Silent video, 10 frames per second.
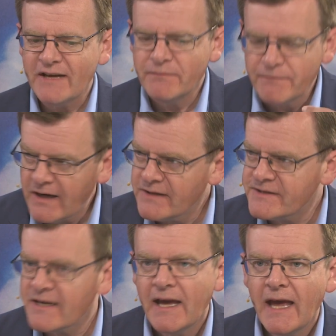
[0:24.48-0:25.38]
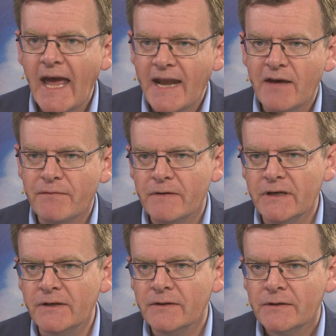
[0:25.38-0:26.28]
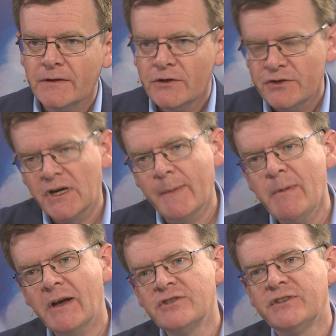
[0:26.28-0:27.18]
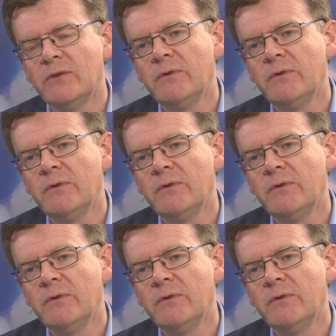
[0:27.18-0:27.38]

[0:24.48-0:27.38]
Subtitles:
advance NFV? Shekar, maybe I can start